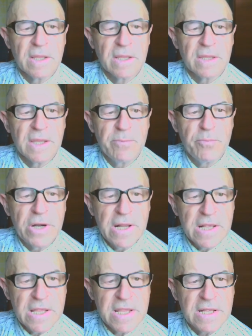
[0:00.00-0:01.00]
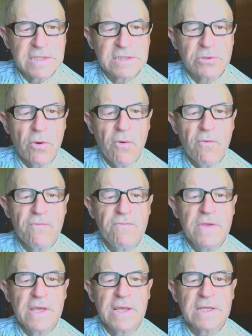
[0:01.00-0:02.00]
The presence of
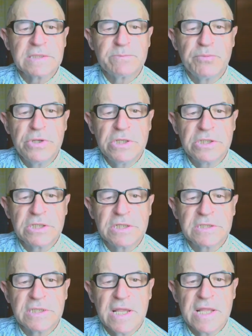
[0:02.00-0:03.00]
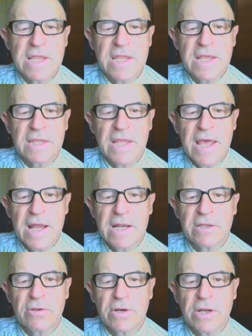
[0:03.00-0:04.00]
weaker species in the
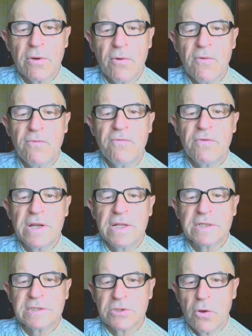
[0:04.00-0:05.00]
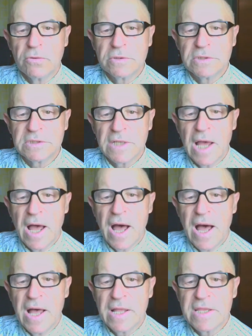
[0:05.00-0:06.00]
territory of free zones
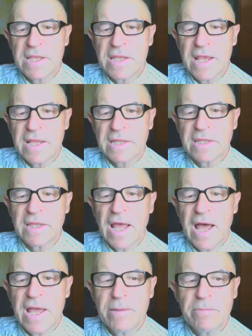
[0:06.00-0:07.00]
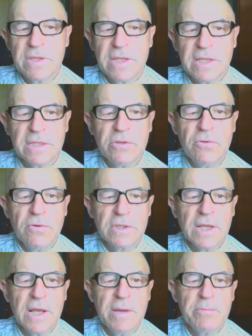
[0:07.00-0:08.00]
at that time did not
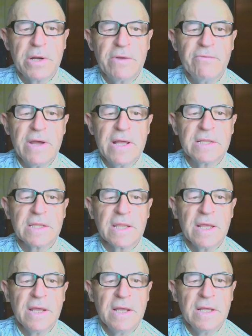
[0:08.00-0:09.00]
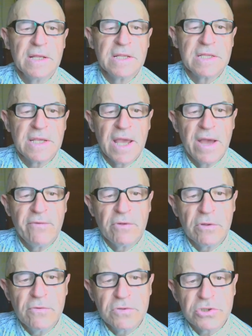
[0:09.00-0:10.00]
prevent the
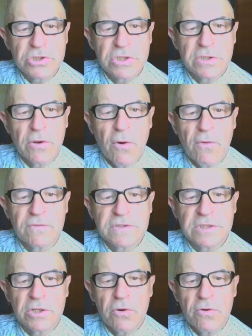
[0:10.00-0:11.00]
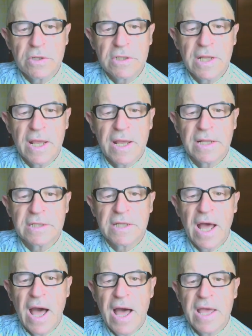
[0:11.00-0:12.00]
evolution of stronger and
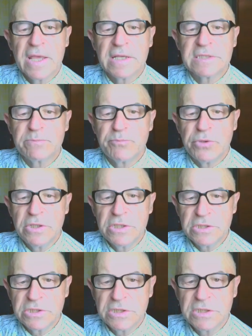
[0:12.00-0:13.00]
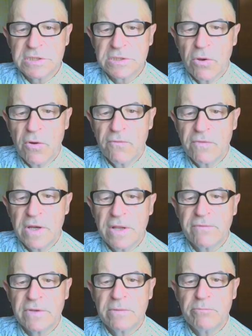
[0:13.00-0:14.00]
higher species of
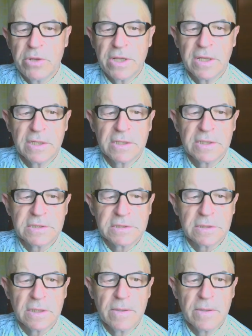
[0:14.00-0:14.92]
living beings.